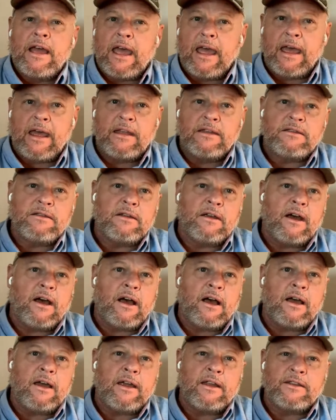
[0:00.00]
And
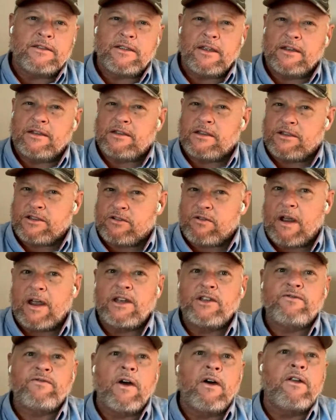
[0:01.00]
uh, it's it's a
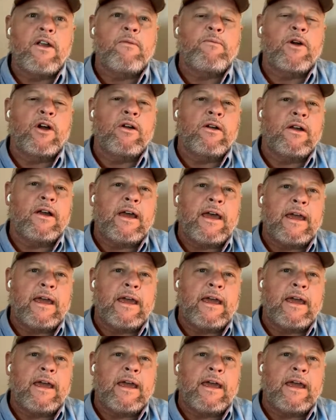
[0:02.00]
strange phone number.